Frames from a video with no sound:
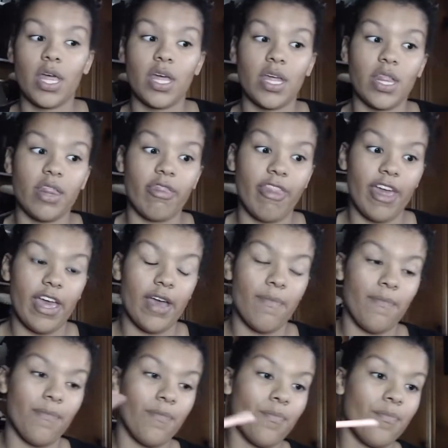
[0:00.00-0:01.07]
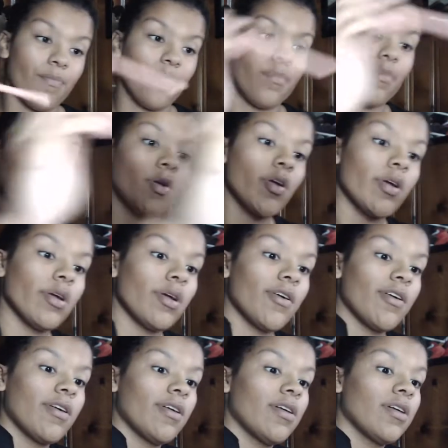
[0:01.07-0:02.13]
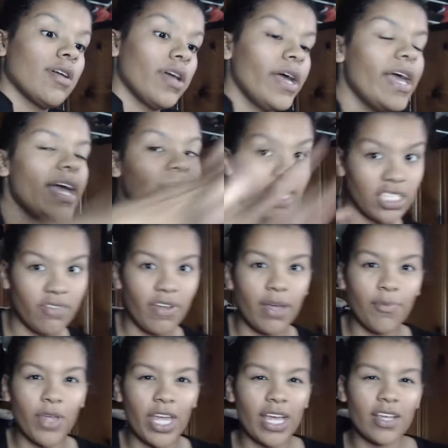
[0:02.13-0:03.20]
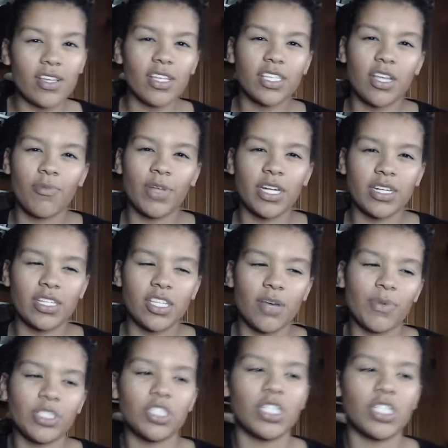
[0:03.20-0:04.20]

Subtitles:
them his family so much to